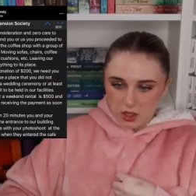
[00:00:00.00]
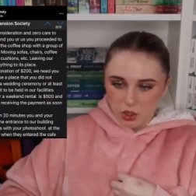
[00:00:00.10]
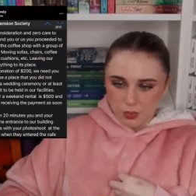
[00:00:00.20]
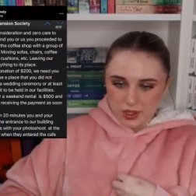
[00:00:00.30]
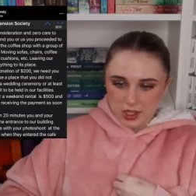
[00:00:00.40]

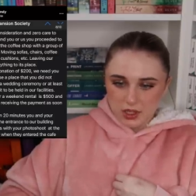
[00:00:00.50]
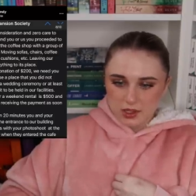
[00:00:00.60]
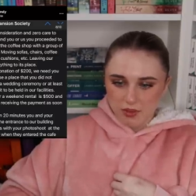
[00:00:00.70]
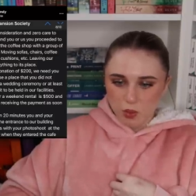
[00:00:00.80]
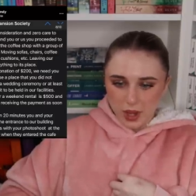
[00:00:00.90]
you proceeded
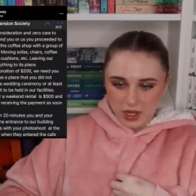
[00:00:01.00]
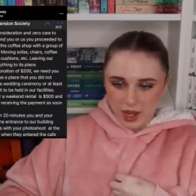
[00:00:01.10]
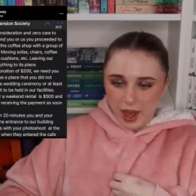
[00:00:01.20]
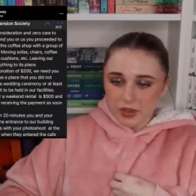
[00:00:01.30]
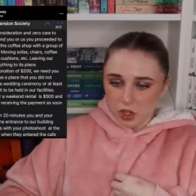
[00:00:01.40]
to have a wedding
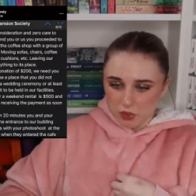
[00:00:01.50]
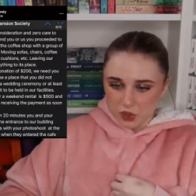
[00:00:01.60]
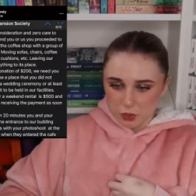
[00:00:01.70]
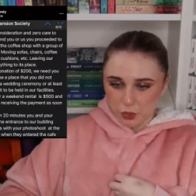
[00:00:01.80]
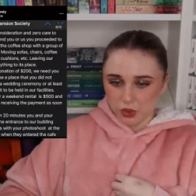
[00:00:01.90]
at the coffee
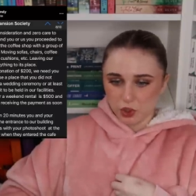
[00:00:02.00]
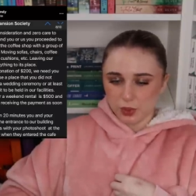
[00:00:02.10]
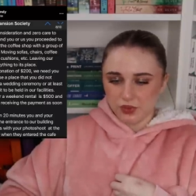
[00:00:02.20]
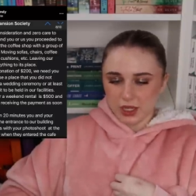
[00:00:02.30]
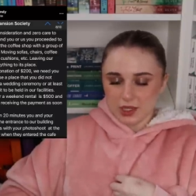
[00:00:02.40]
shop with a group
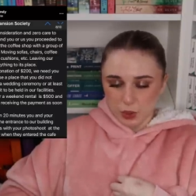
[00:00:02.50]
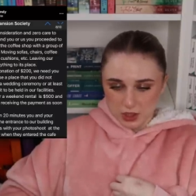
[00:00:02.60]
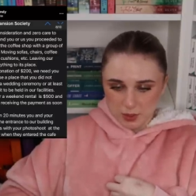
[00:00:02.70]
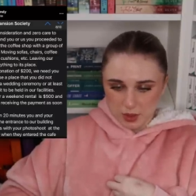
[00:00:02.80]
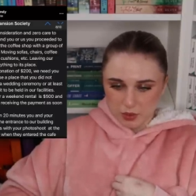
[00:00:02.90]
of at least
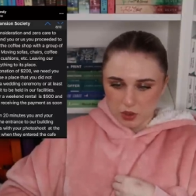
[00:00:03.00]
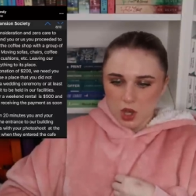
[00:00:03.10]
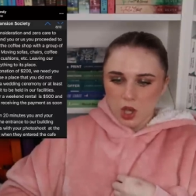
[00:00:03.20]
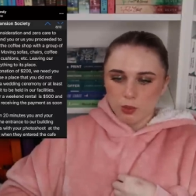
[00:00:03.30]
20 people,